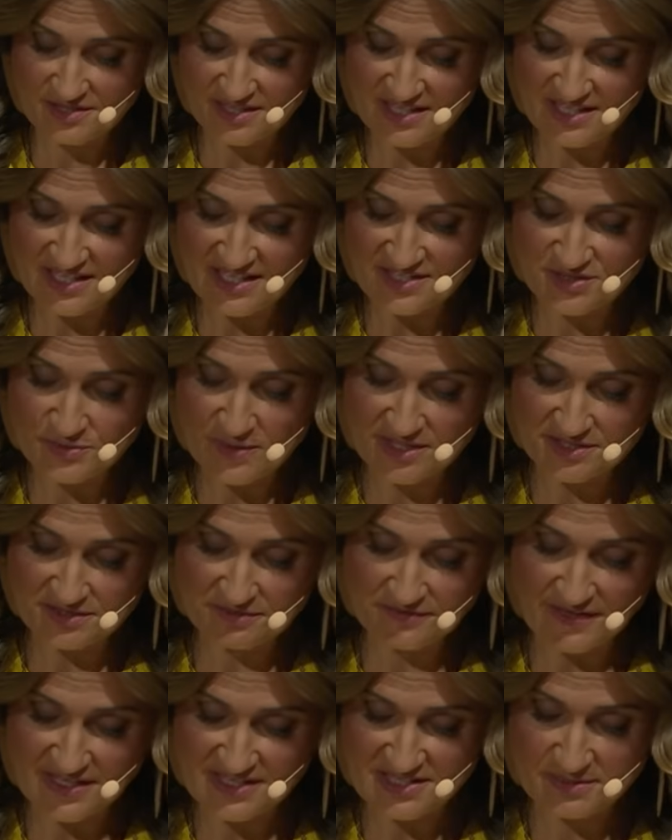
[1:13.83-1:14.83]
The Israel
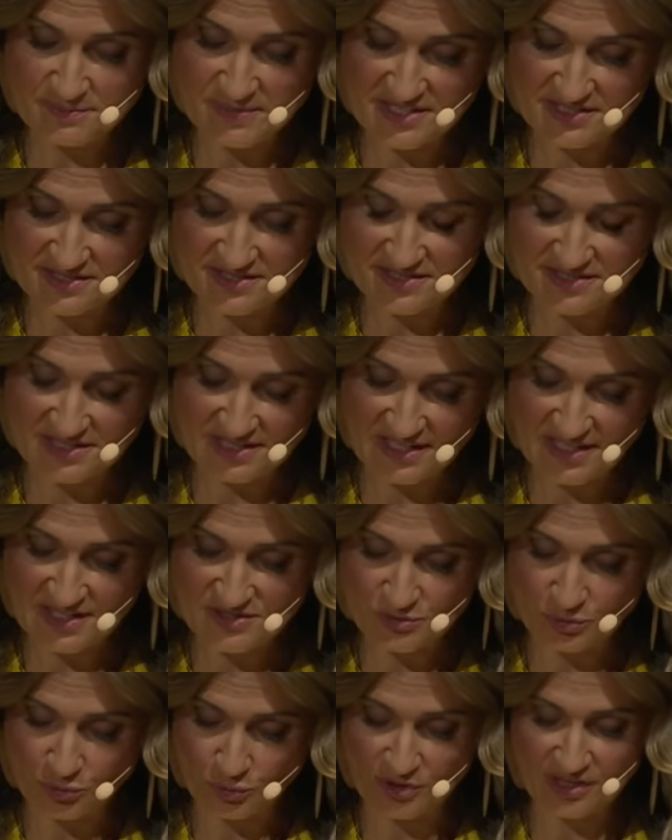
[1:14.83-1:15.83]
Defence Minister
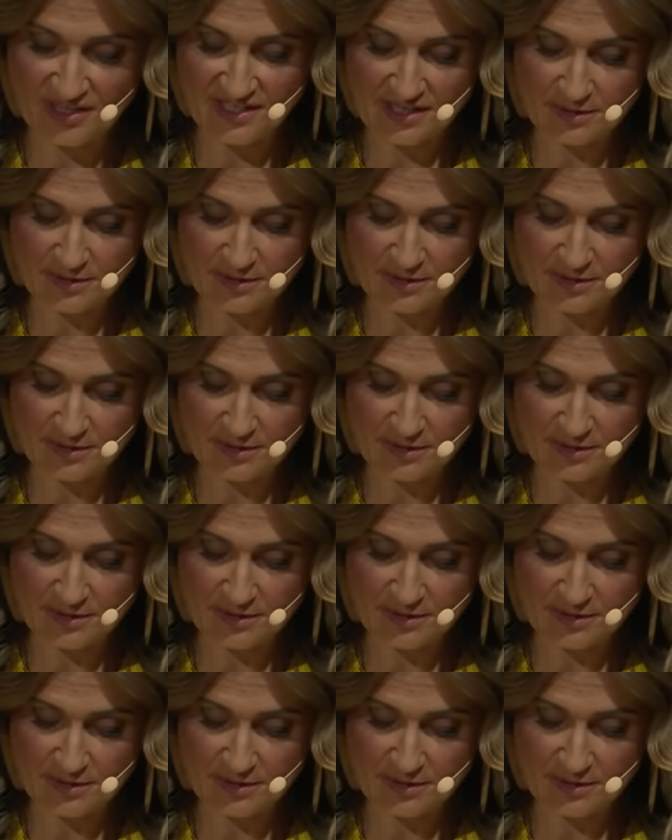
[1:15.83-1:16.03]
has ordered